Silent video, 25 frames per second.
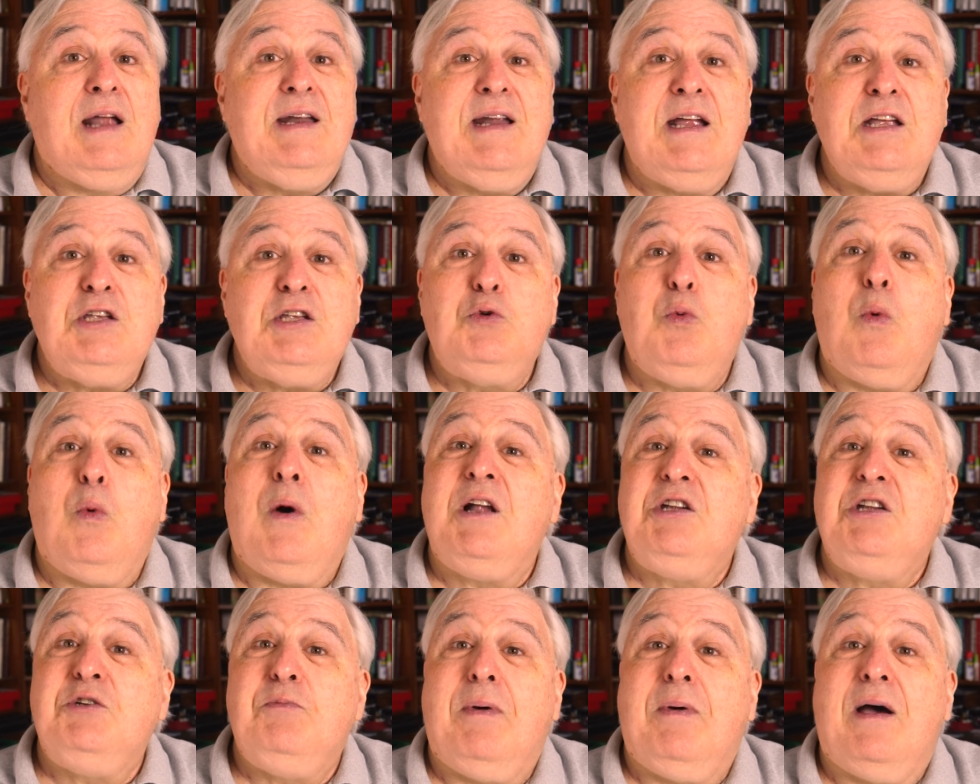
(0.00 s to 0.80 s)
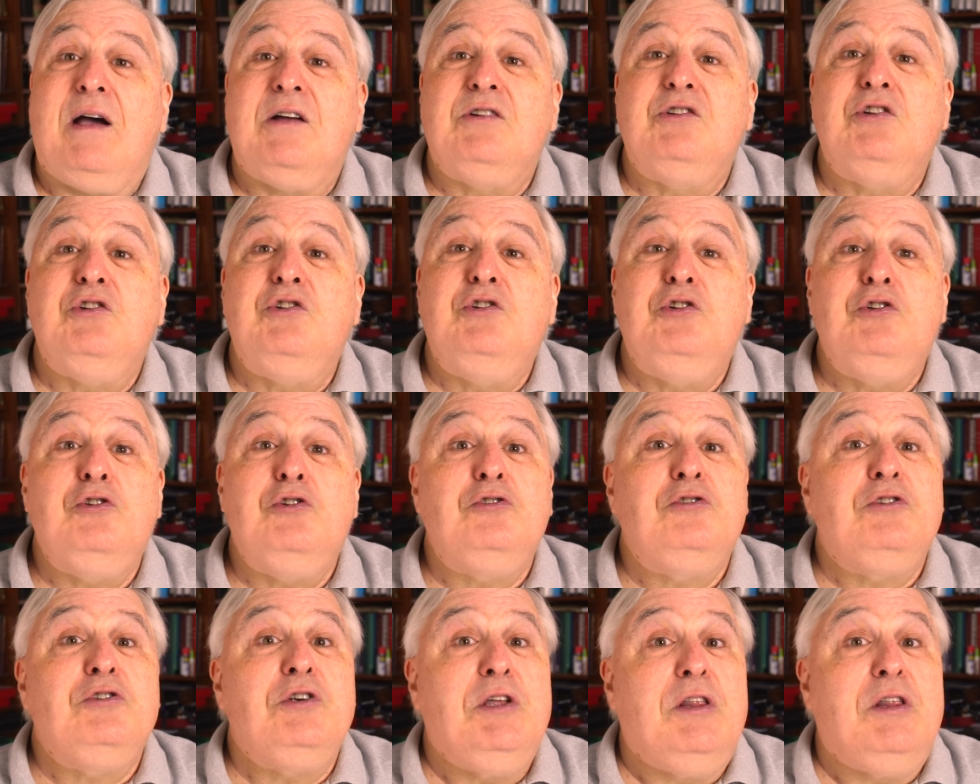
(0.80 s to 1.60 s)
A nice watch box is
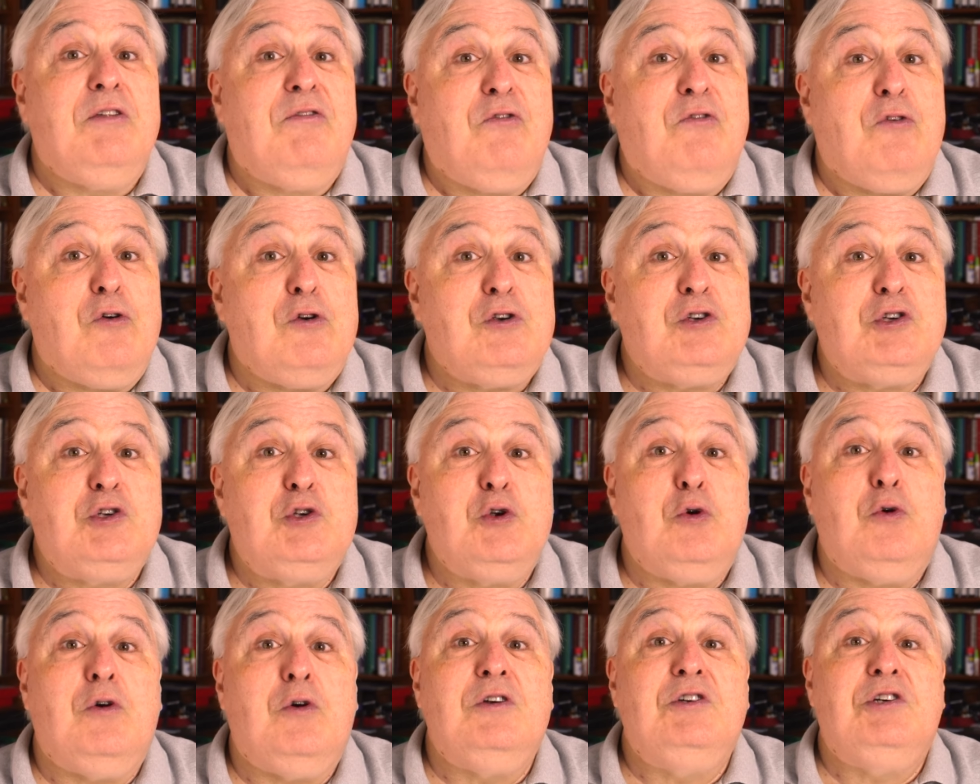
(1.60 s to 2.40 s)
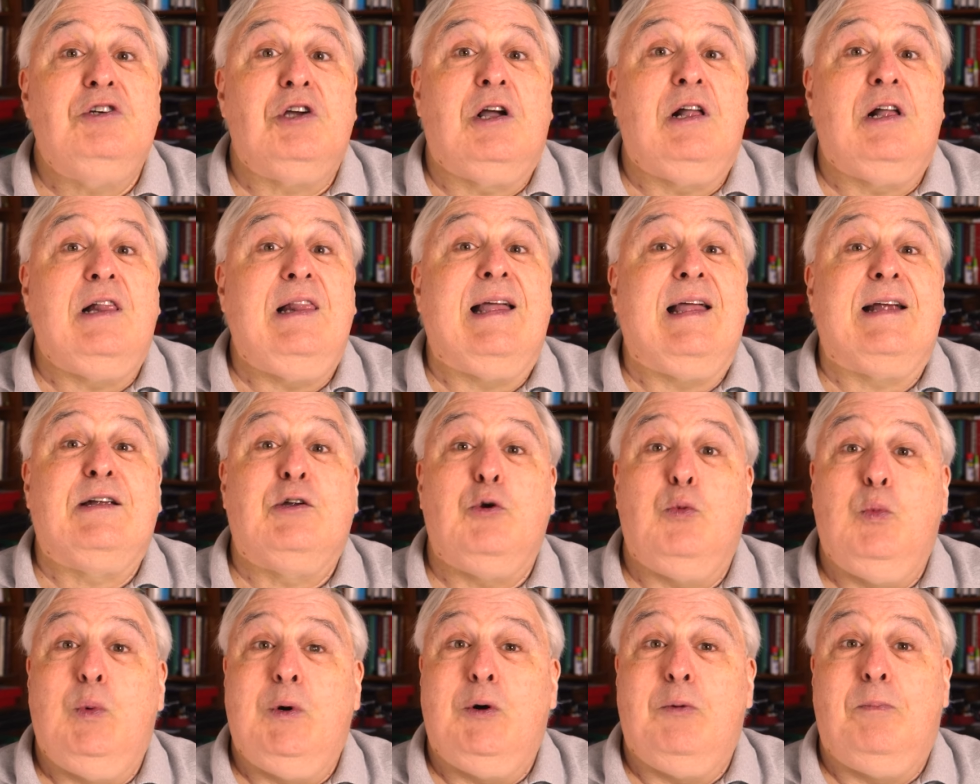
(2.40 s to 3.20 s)
usually the first storage a
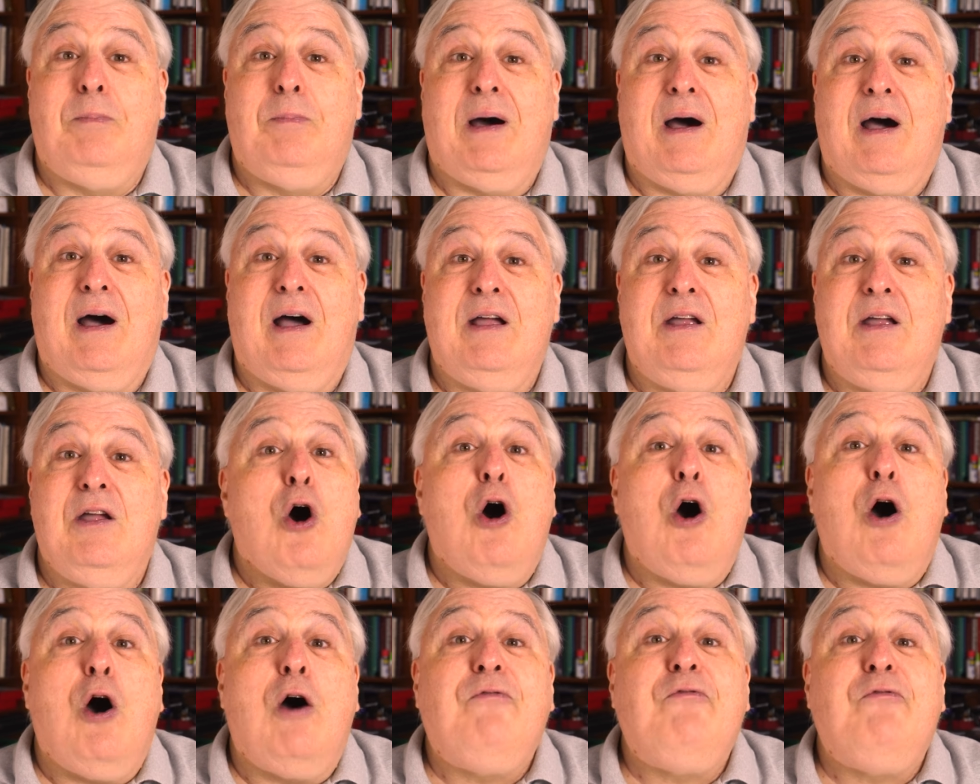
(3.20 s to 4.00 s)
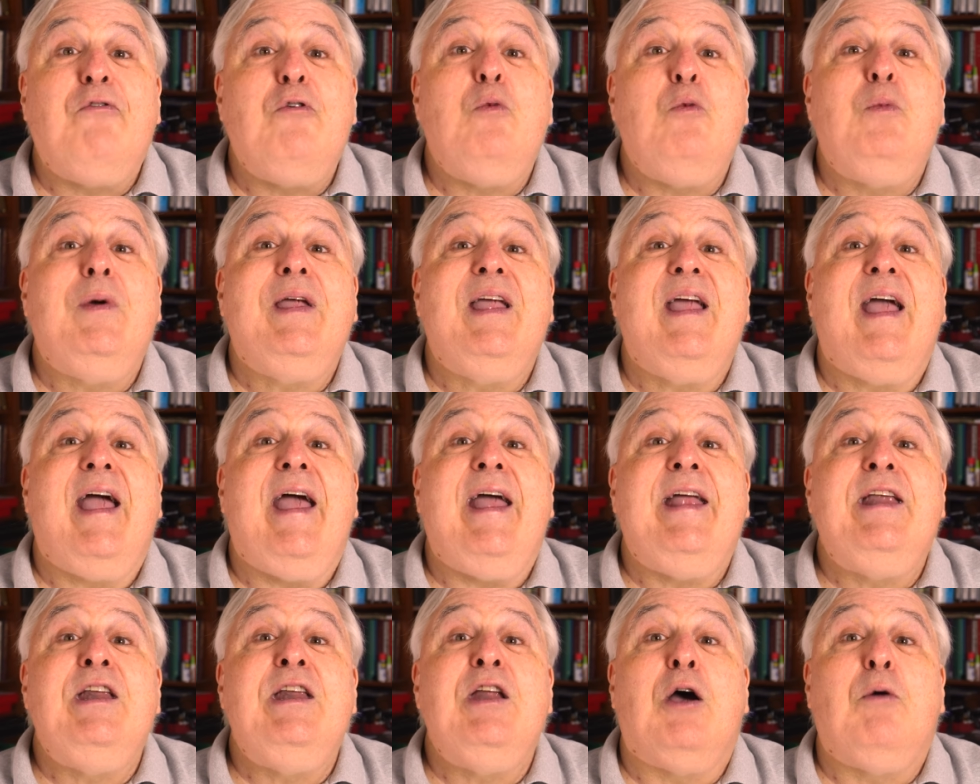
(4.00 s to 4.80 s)
collector will buy. Often we
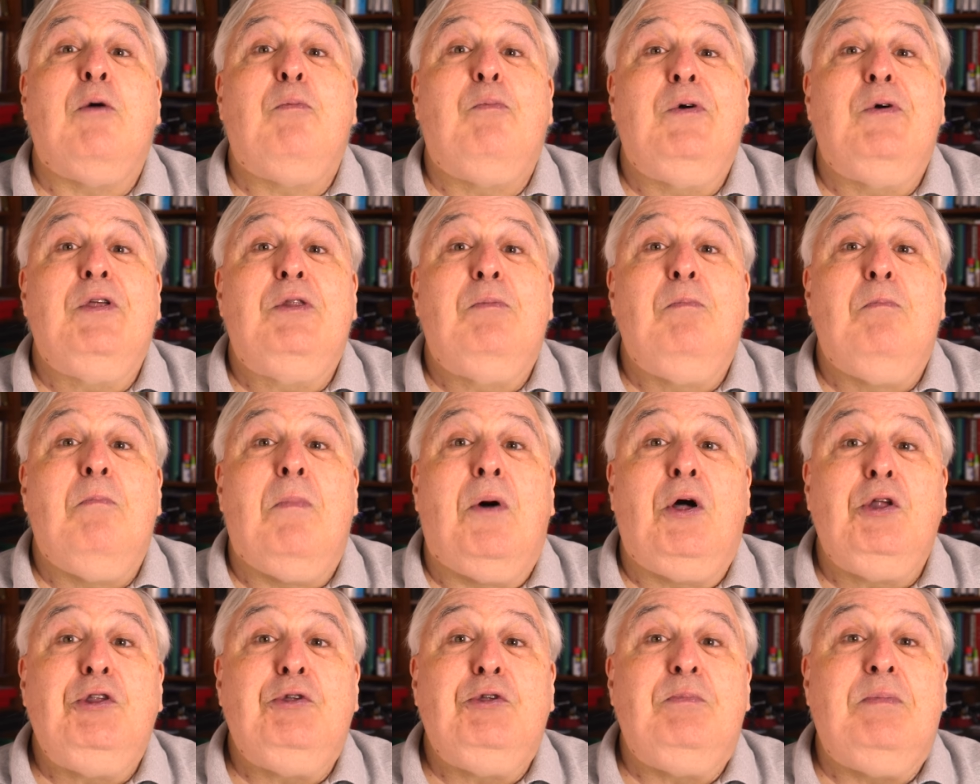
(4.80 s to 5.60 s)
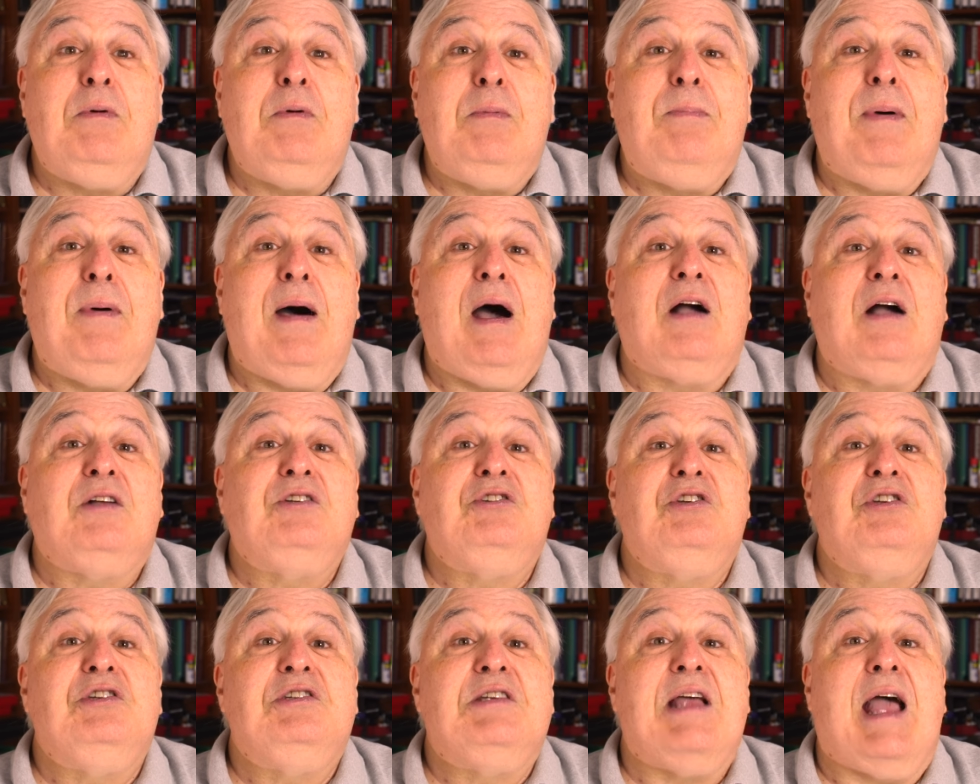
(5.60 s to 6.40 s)
end up with multiple
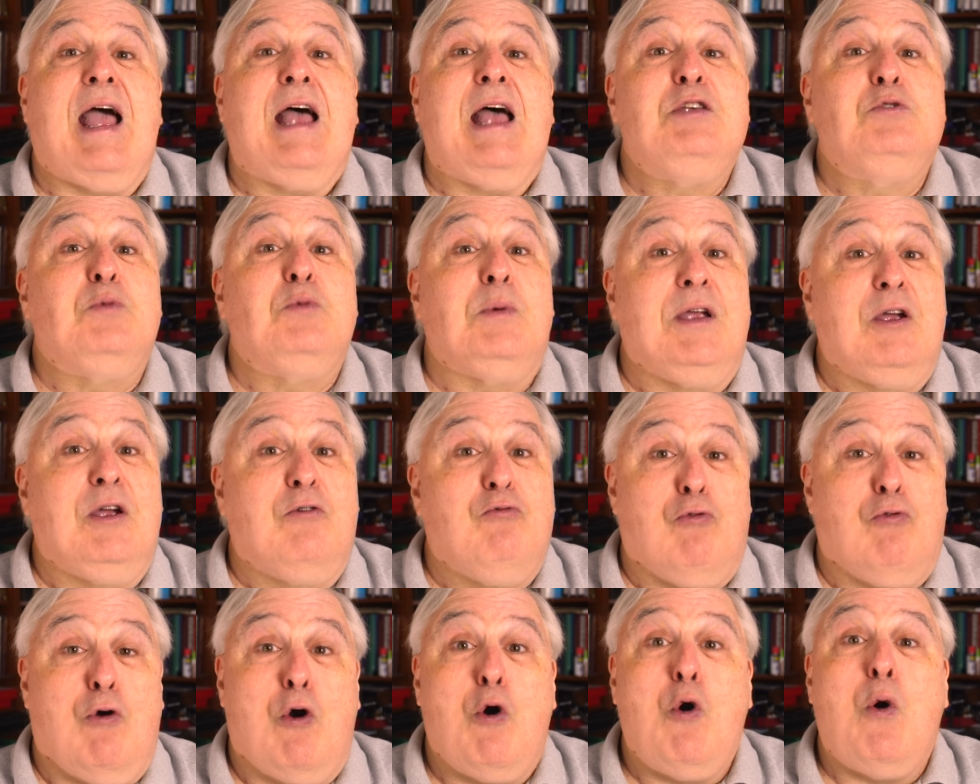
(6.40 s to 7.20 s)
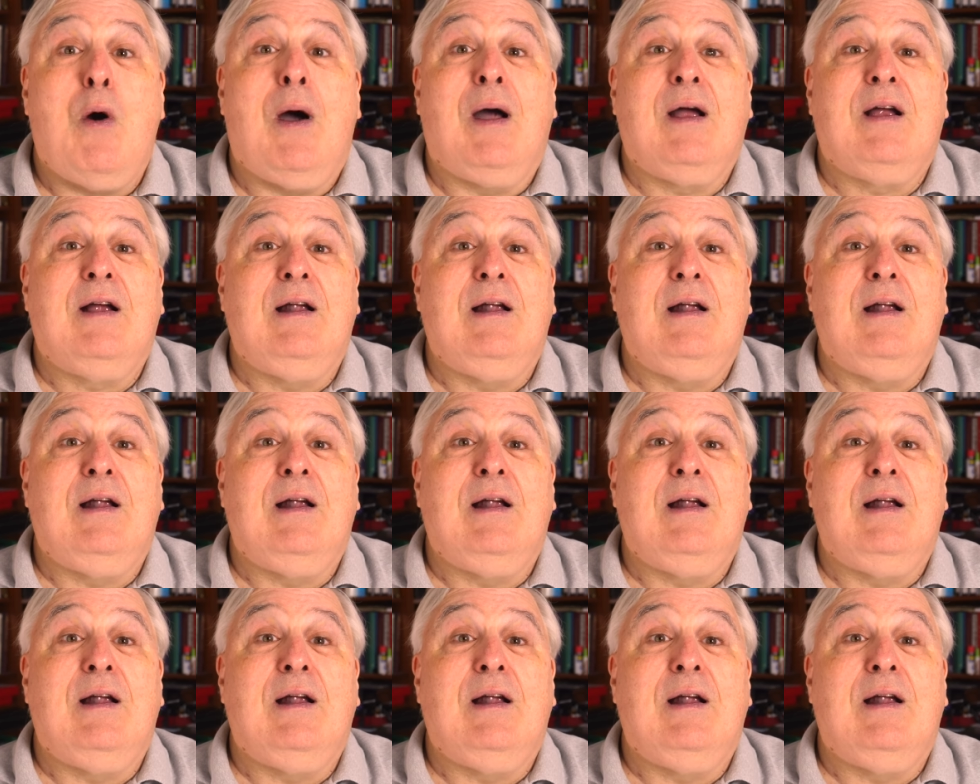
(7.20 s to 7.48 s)
boxes as we grow our